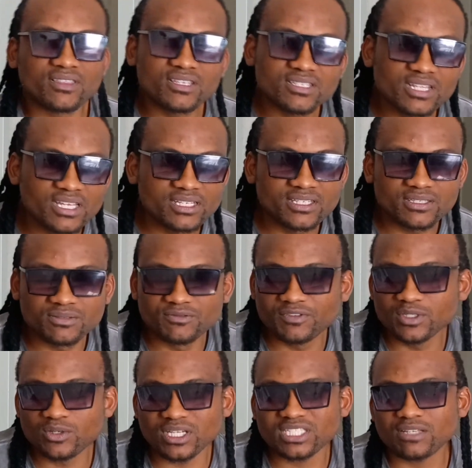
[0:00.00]
These ladies in
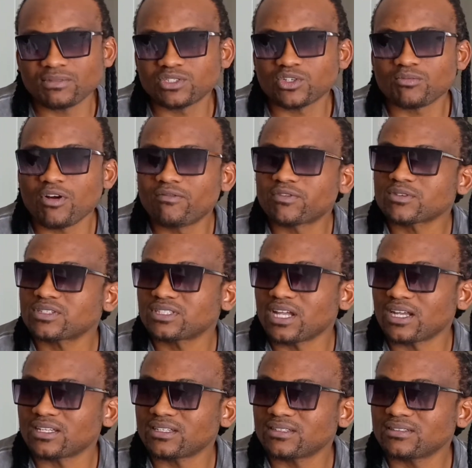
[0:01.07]
video, I start talking about
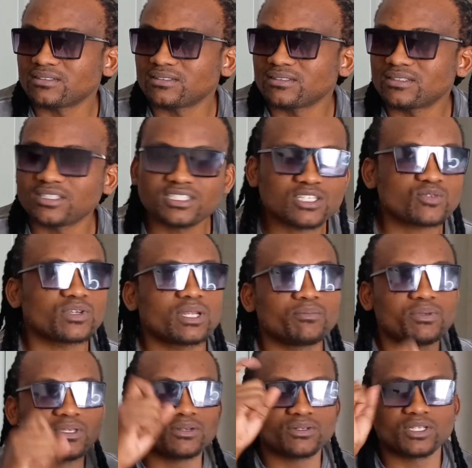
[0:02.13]
Frostana. They just wanna
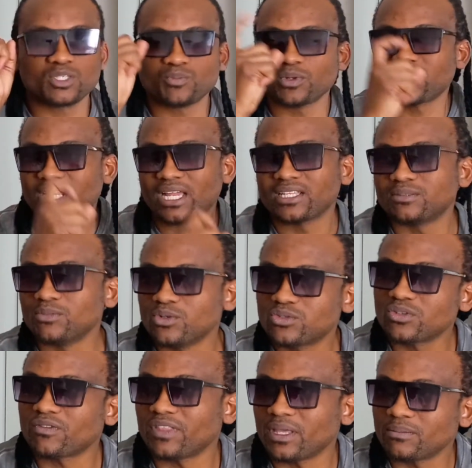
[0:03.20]
be on the spotlight, most
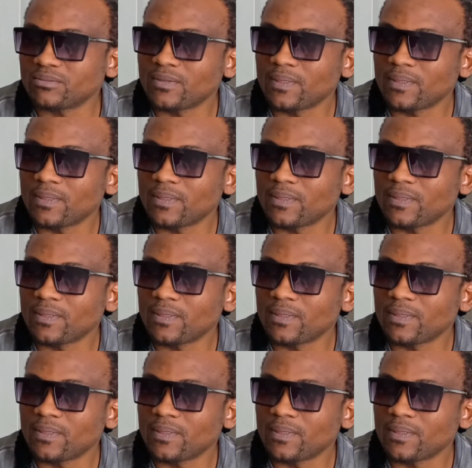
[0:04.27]
of them.